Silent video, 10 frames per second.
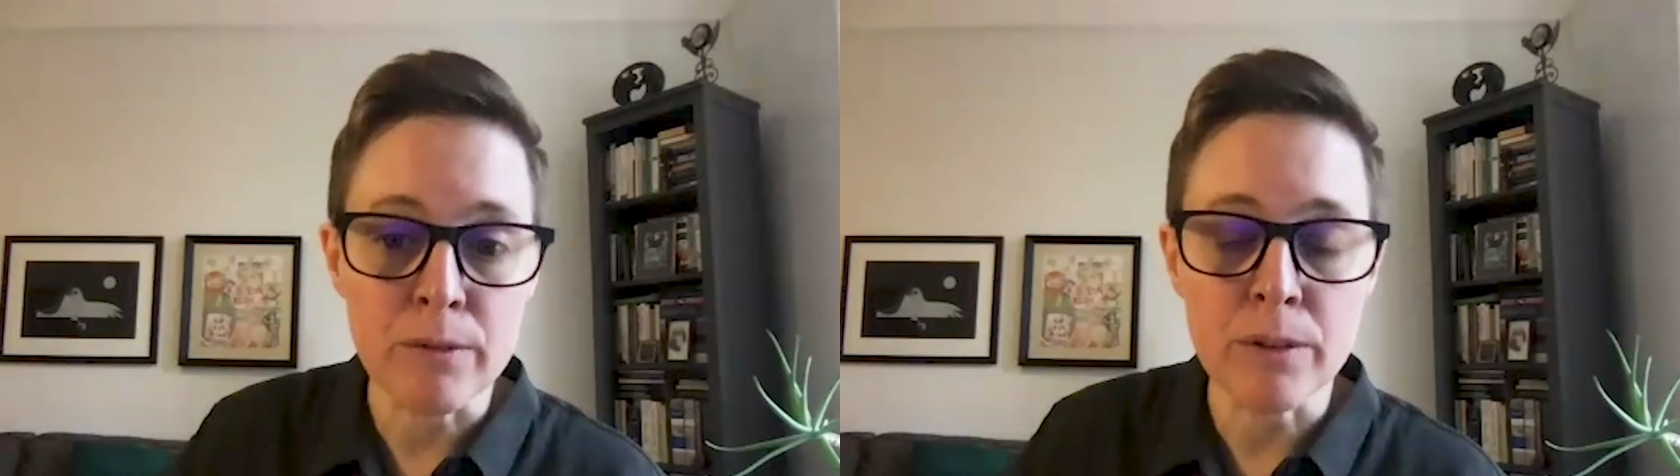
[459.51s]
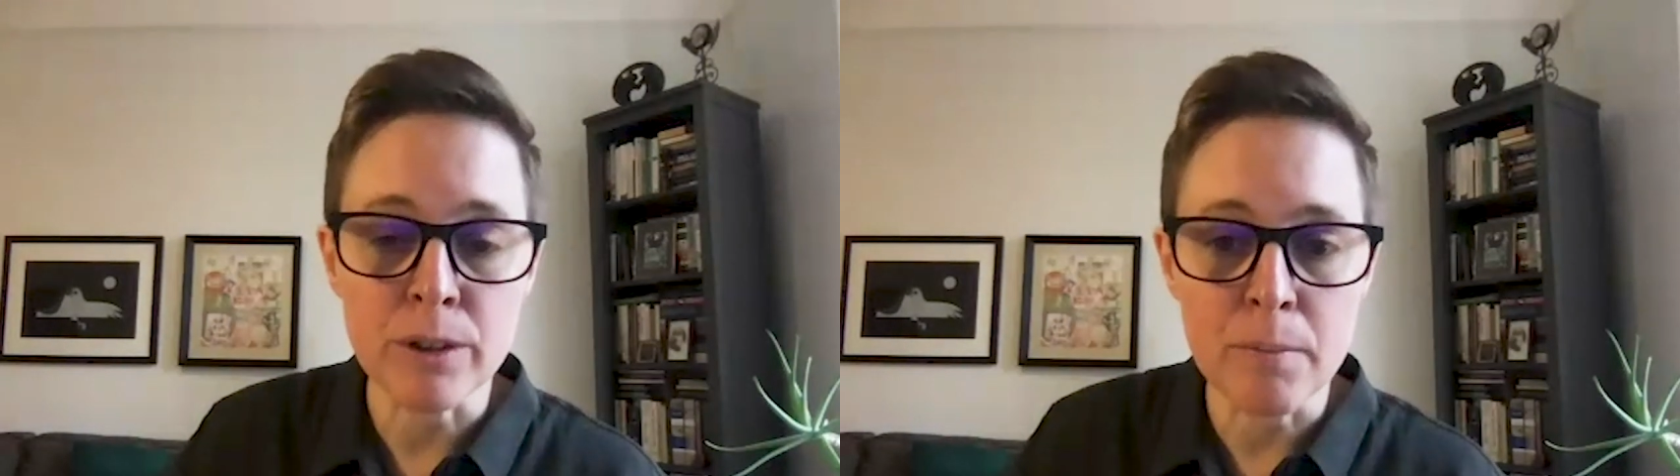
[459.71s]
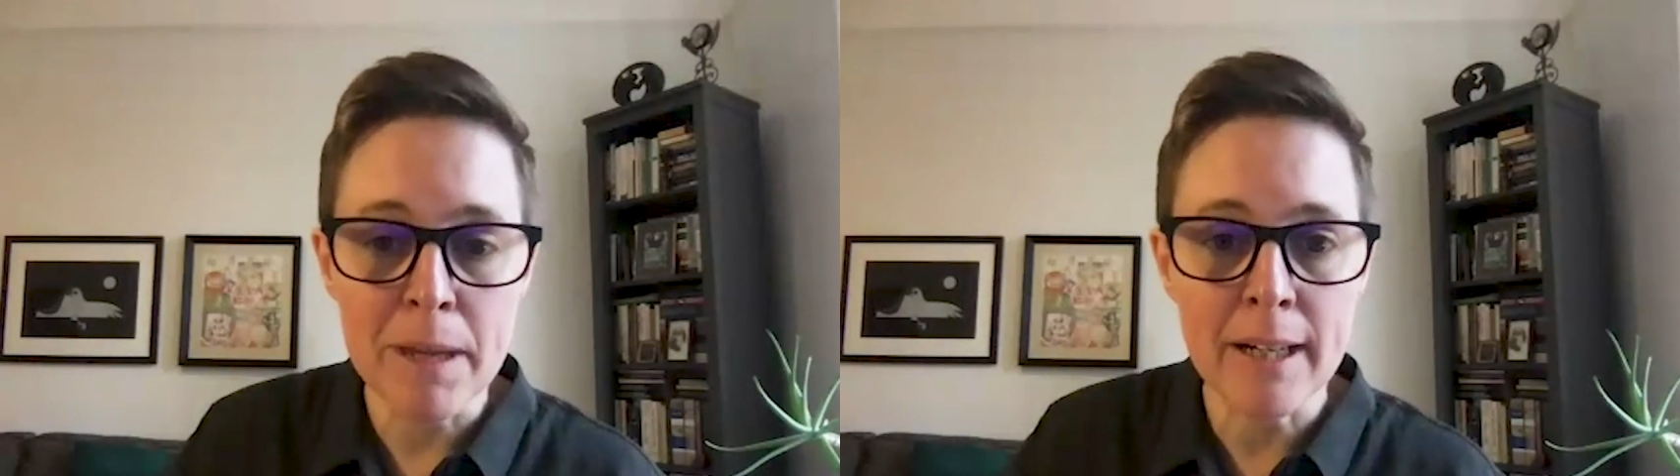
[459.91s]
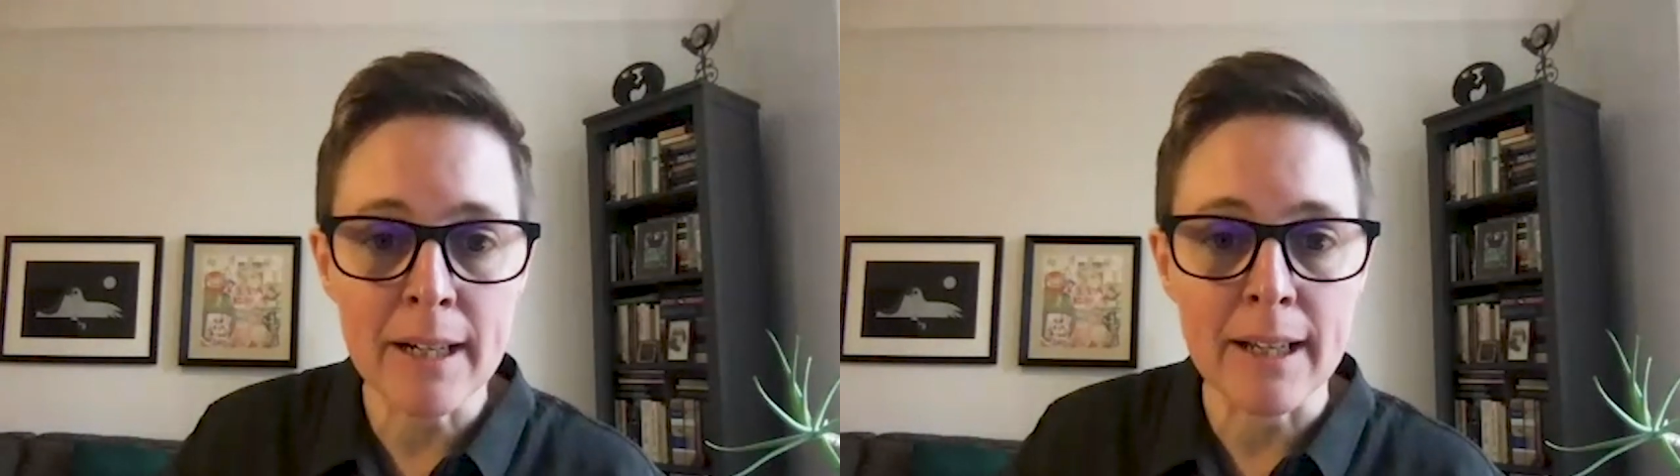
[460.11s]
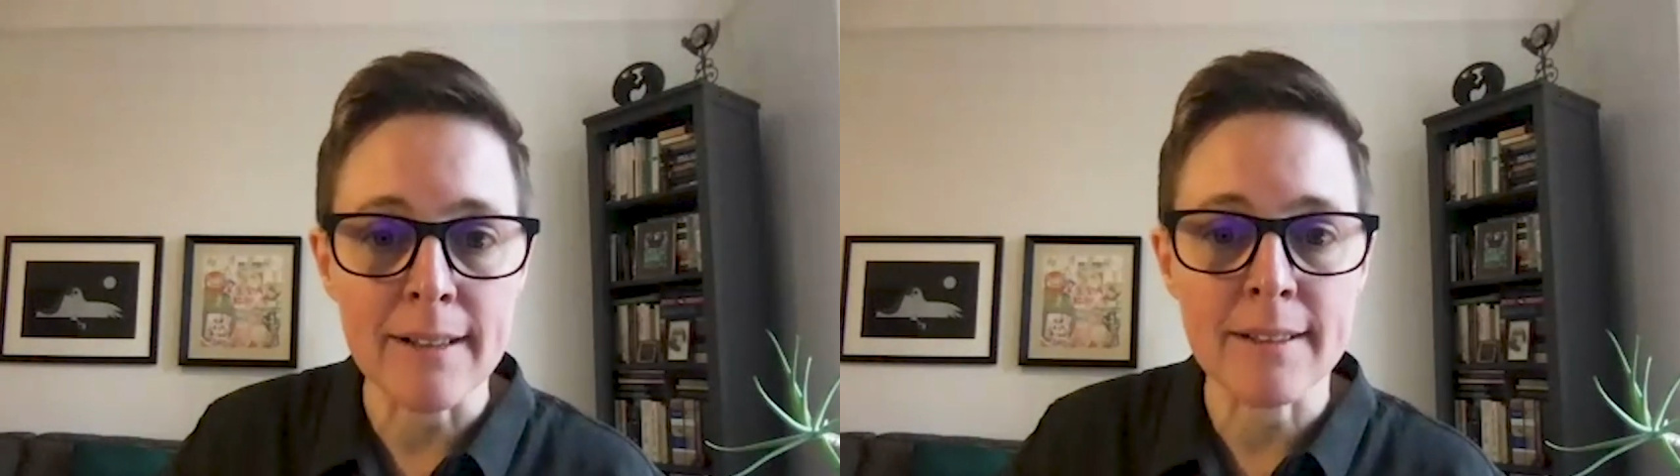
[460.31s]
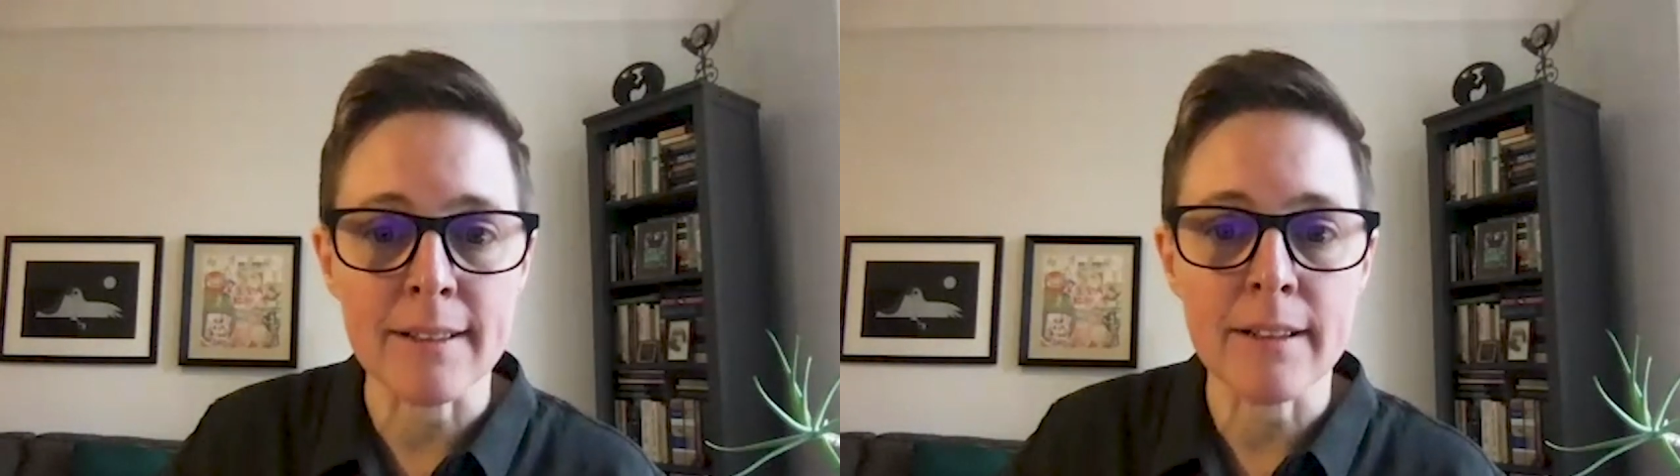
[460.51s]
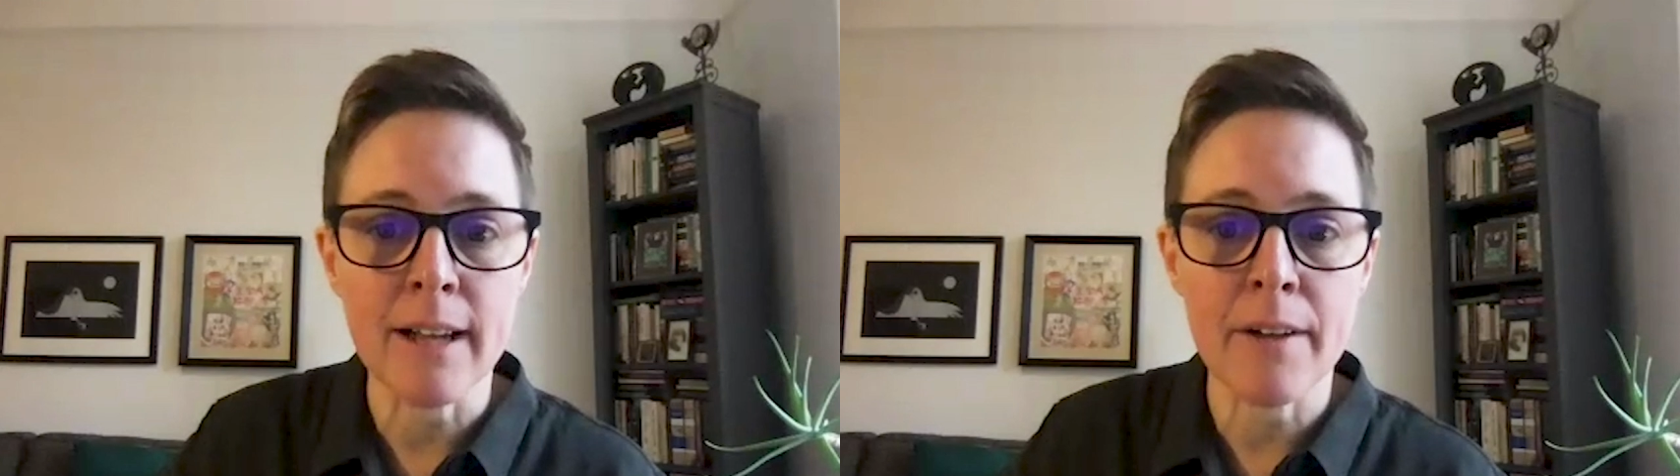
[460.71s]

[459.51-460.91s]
future maintenance and